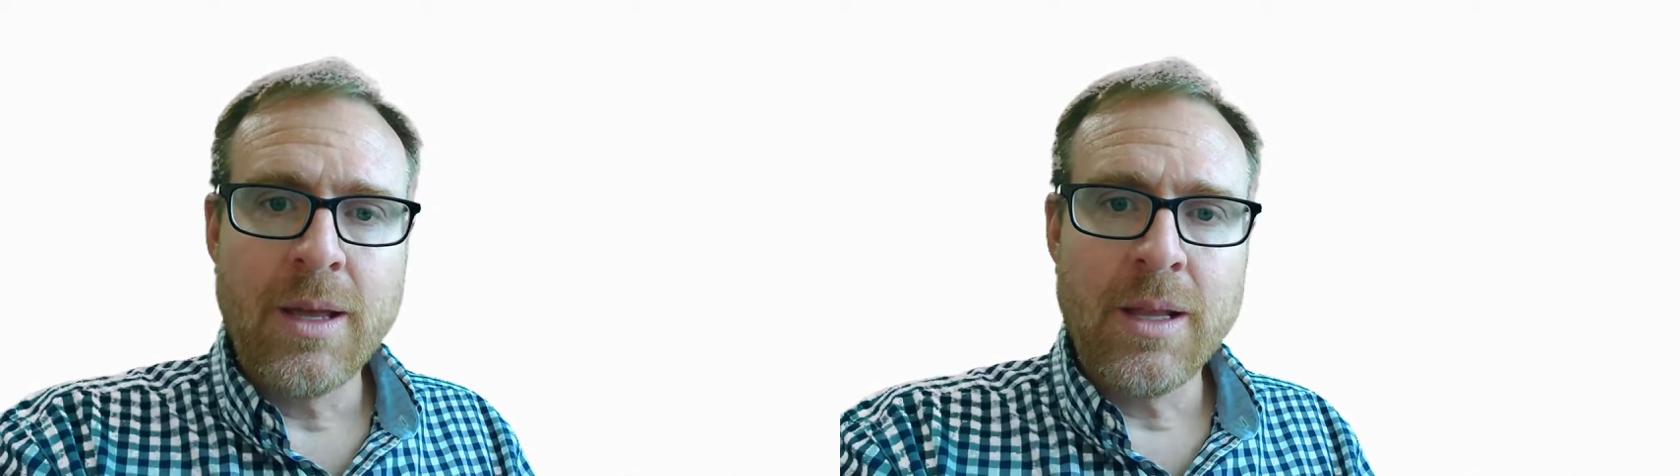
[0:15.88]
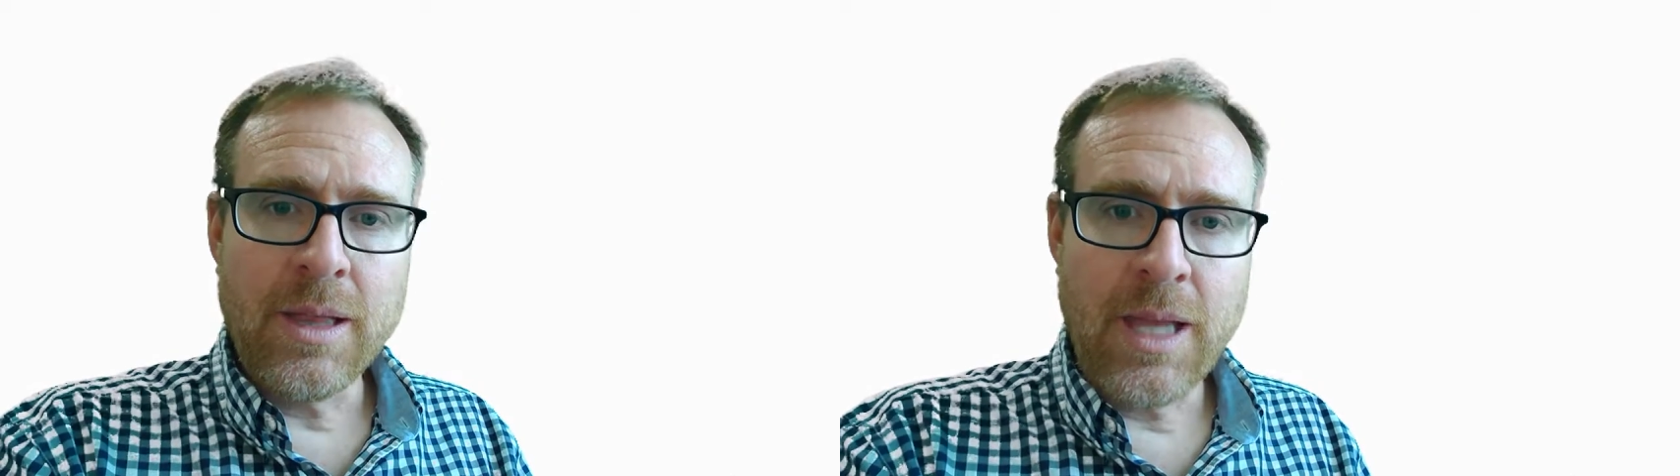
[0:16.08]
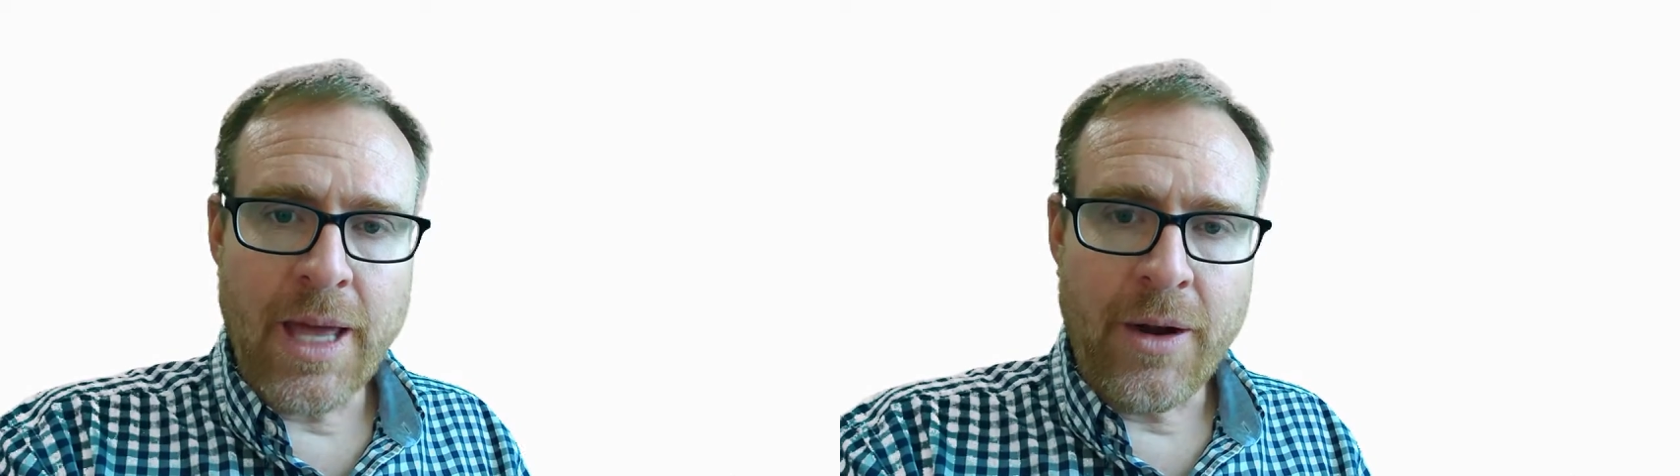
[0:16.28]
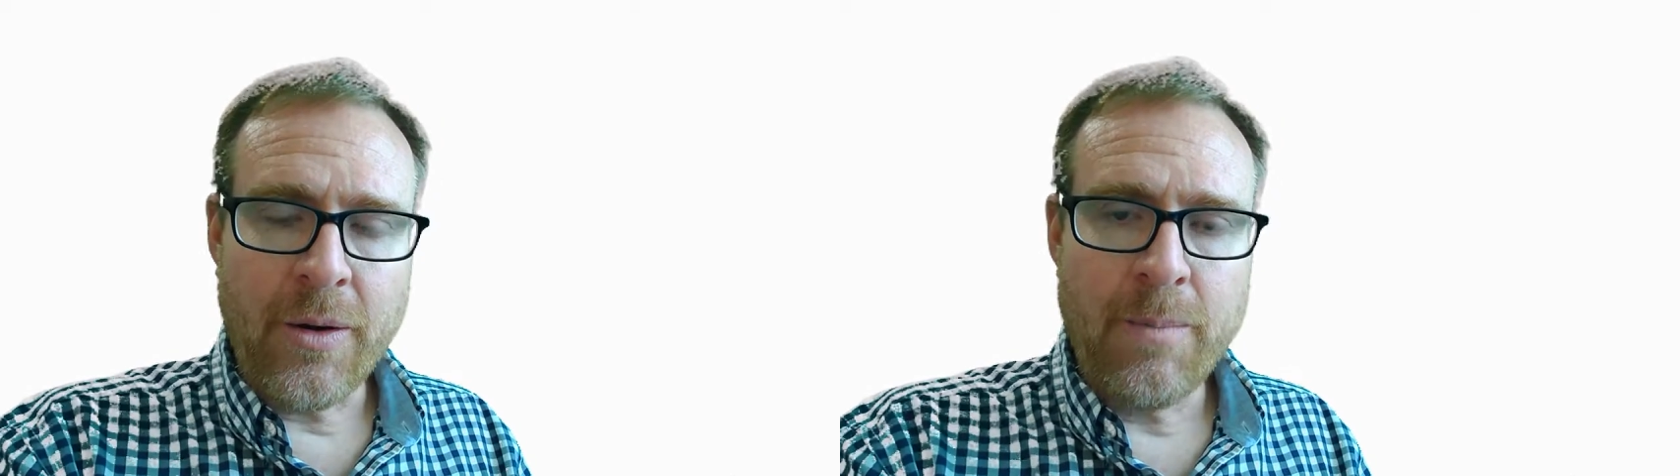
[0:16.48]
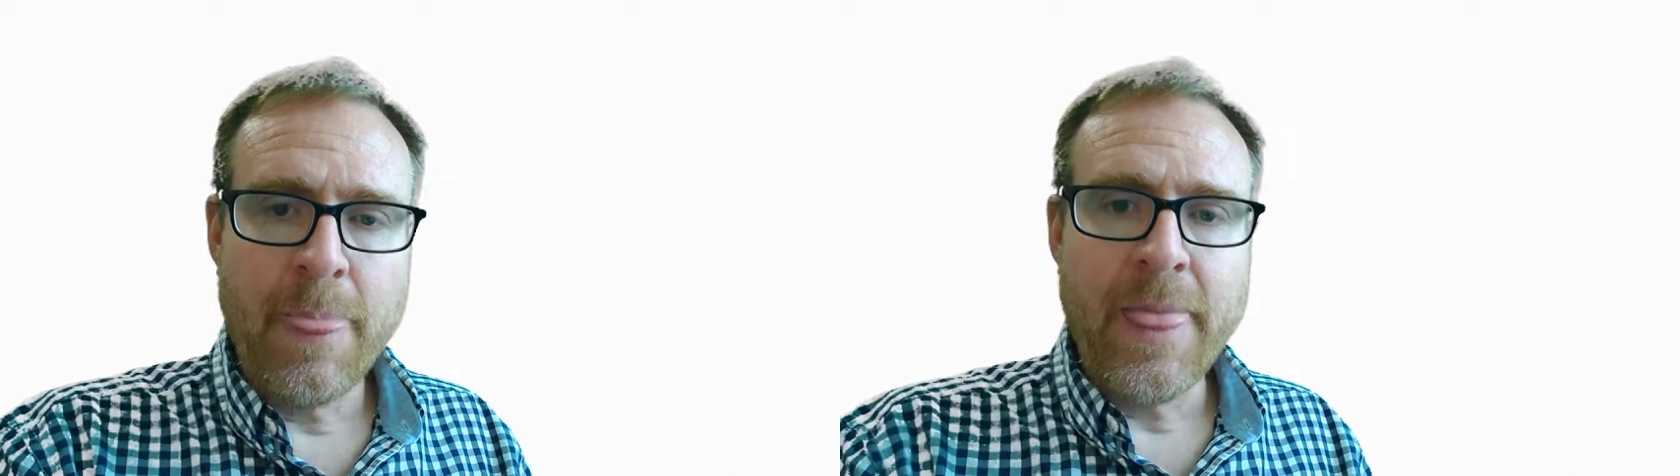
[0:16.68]

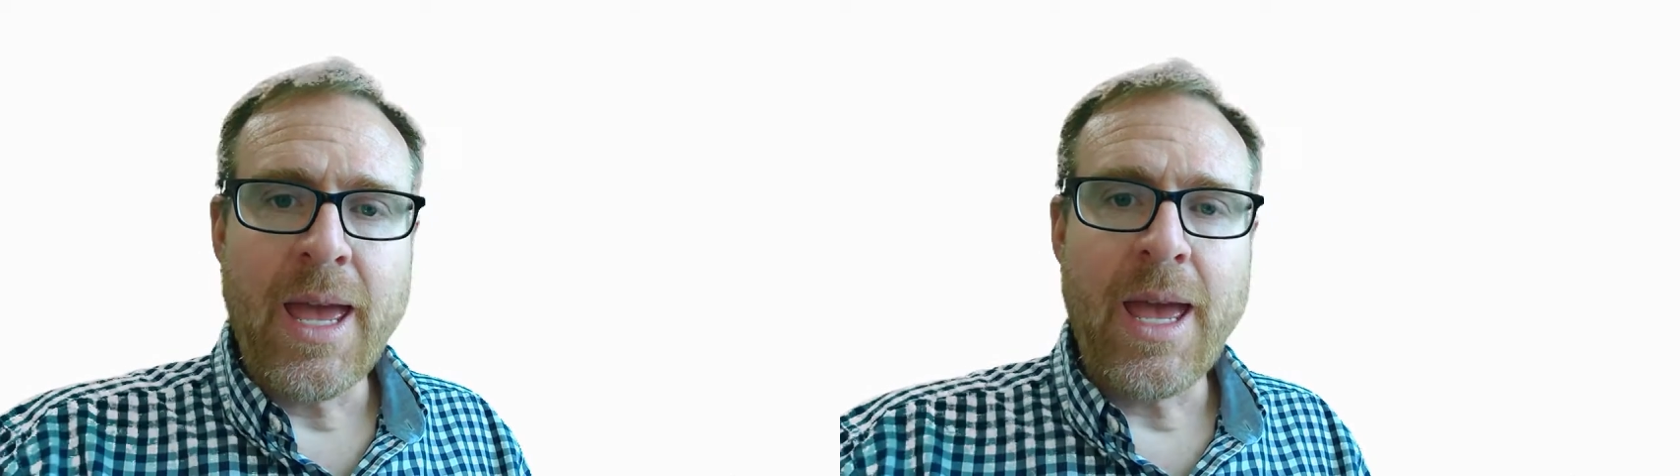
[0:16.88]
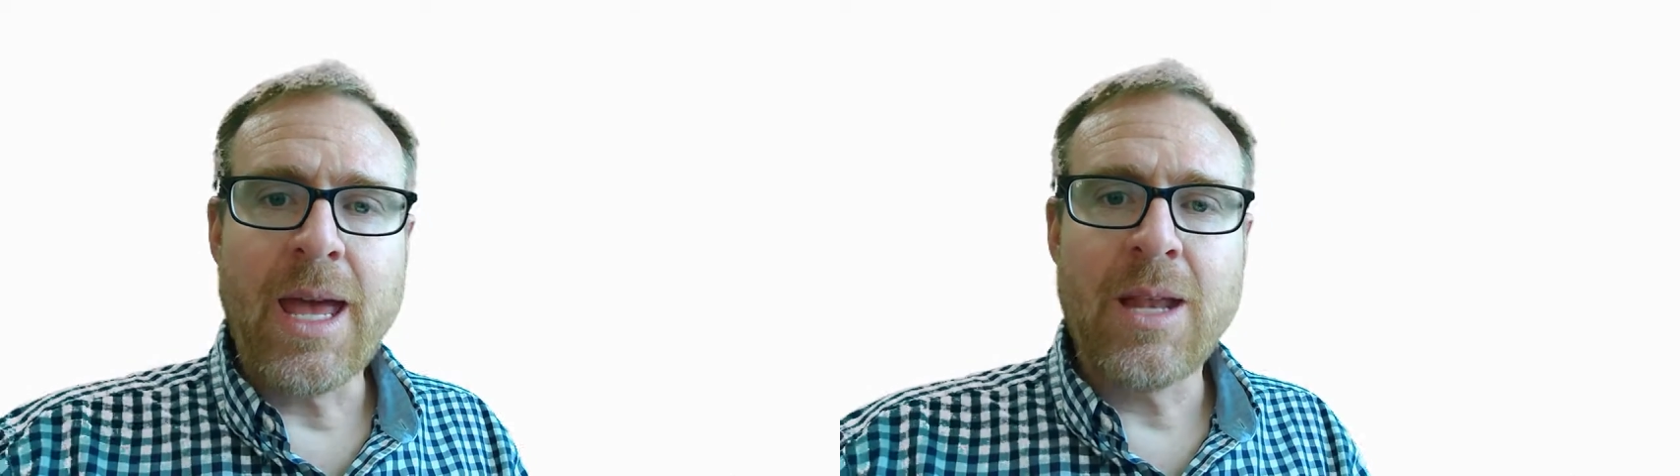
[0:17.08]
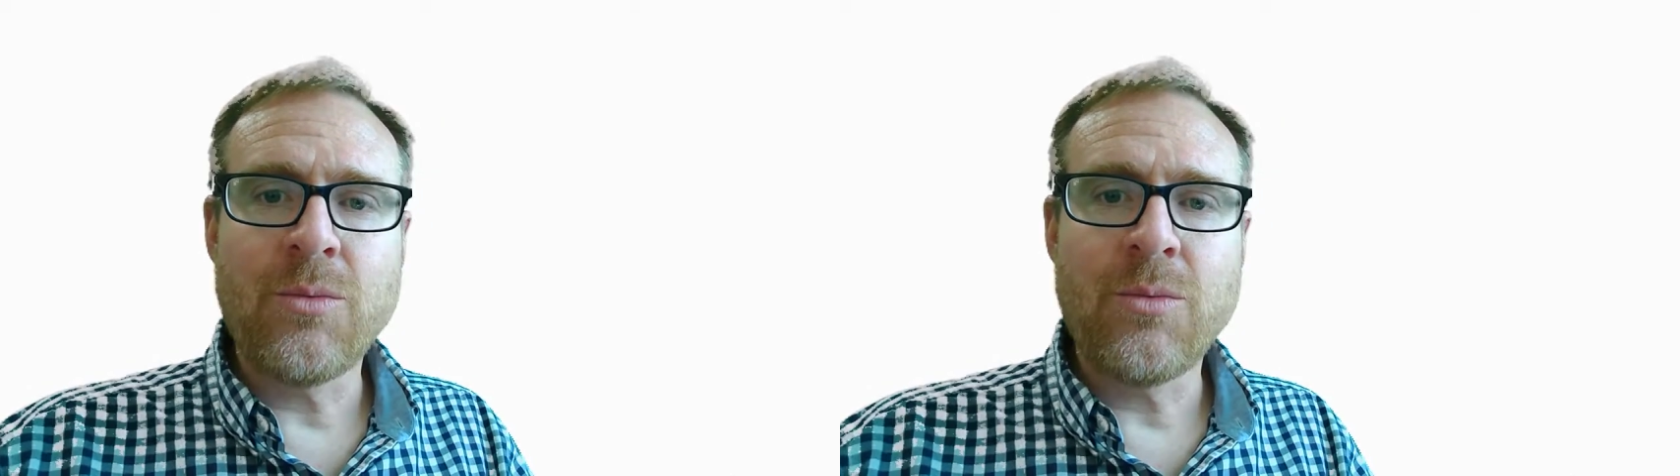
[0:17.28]
letter and